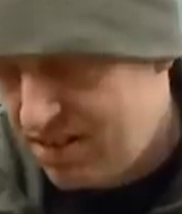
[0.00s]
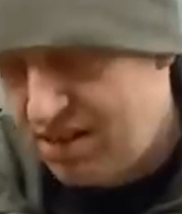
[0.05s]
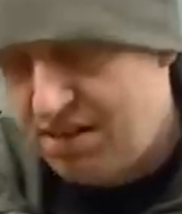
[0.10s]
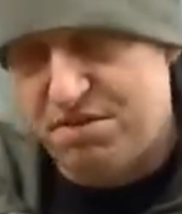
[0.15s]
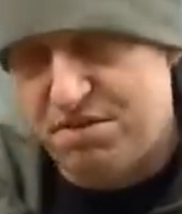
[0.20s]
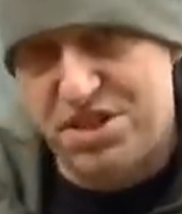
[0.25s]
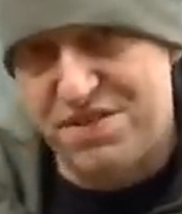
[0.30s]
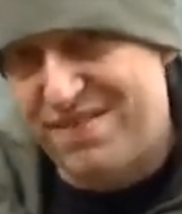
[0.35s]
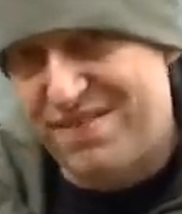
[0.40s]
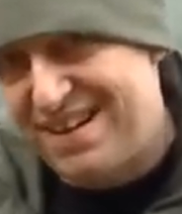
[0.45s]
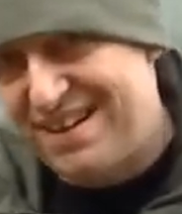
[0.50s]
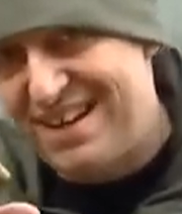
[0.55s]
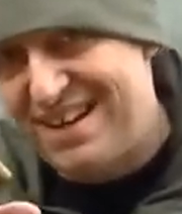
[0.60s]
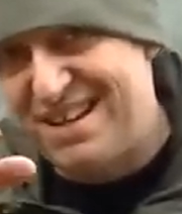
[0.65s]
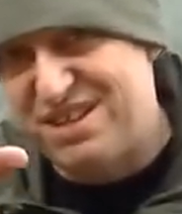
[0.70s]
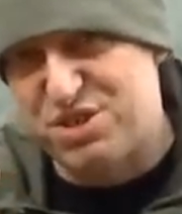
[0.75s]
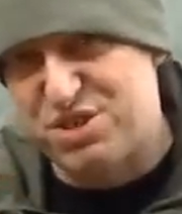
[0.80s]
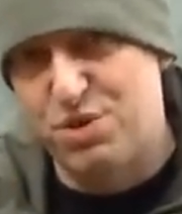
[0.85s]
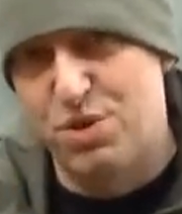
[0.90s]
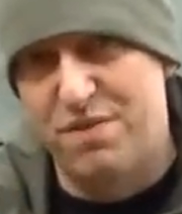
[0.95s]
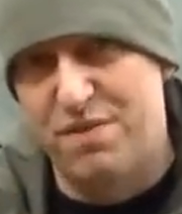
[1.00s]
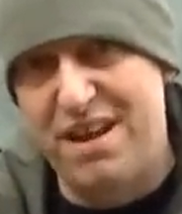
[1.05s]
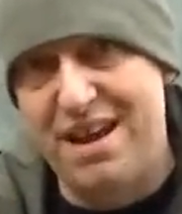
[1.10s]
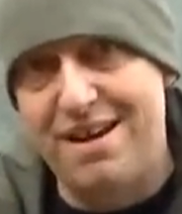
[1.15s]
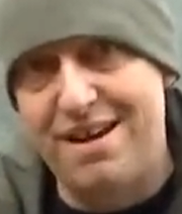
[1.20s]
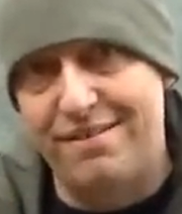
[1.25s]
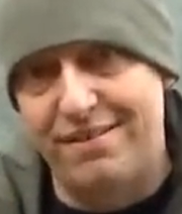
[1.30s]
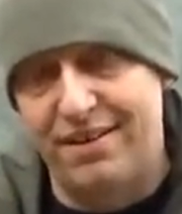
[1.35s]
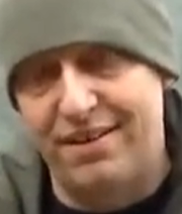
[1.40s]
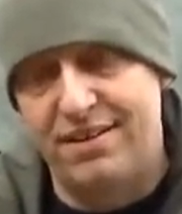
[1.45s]
I know it's around that sort of
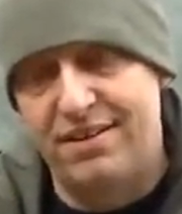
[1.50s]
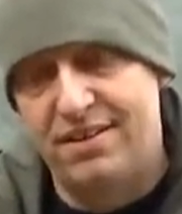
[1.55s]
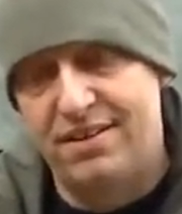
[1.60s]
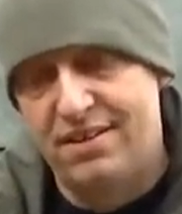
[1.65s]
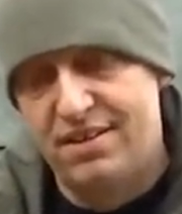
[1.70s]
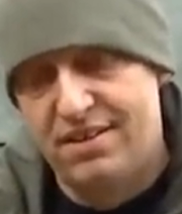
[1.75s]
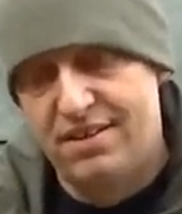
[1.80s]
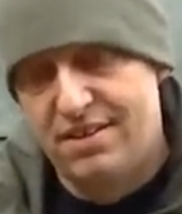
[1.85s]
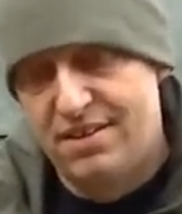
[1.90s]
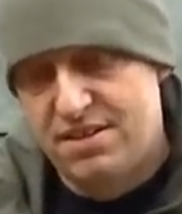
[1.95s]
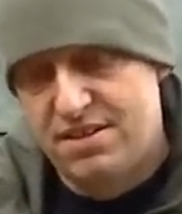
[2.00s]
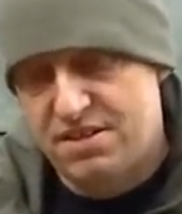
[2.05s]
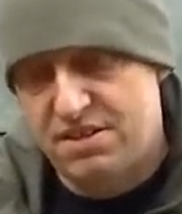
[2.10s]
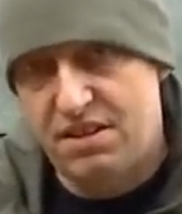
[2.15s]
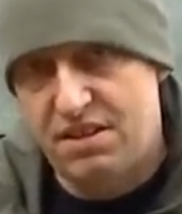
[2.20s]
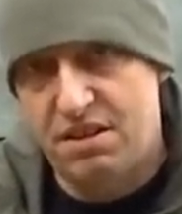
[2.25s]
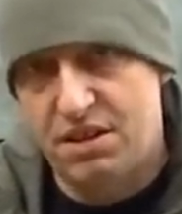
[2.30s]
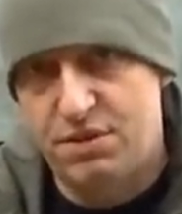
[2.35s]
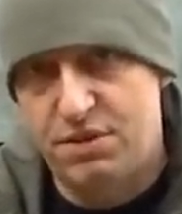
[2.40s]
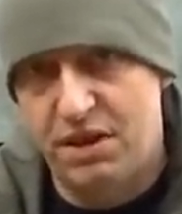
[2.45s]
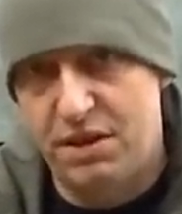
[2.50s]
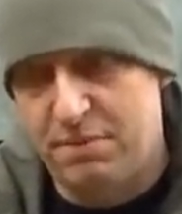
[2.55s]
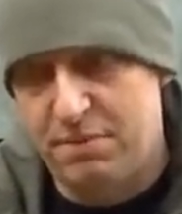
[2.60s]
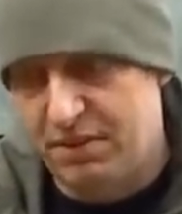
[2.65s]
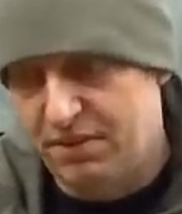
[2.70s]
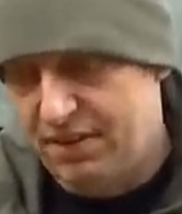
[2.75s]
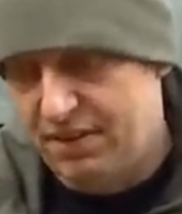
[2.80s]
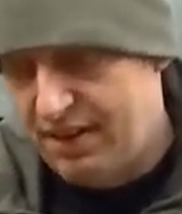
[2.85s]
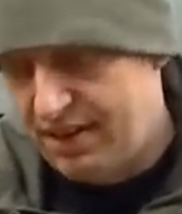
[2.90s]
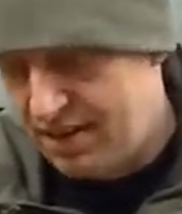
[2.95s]
area, so don't quote
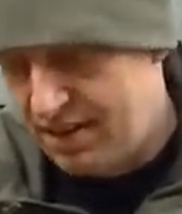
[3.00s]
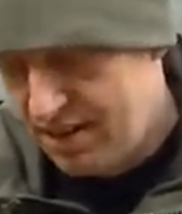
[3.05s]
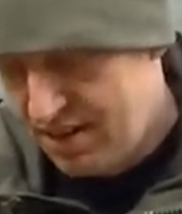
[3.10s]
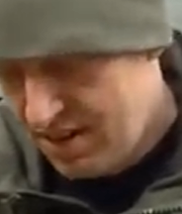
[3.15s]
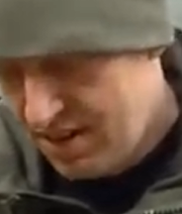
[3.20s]
me on that.